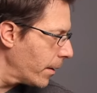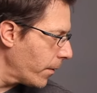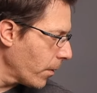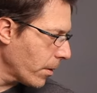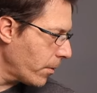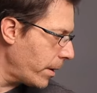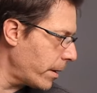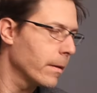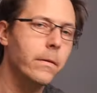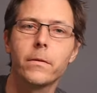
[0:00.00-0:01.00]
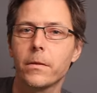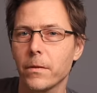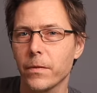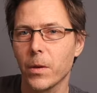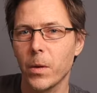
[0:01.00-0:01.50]
for the water
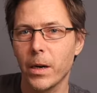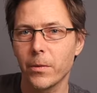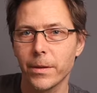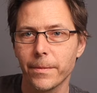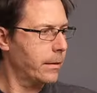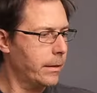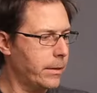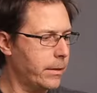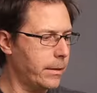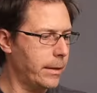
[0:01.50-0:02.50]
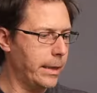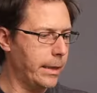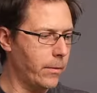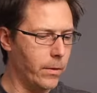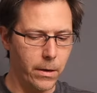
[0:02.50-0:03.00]
to flow out. Let's just let
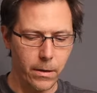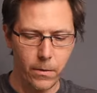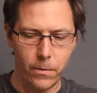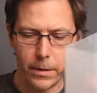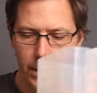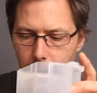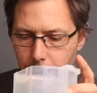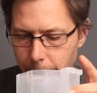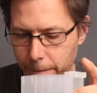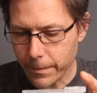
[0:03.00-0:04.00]
that water out one time.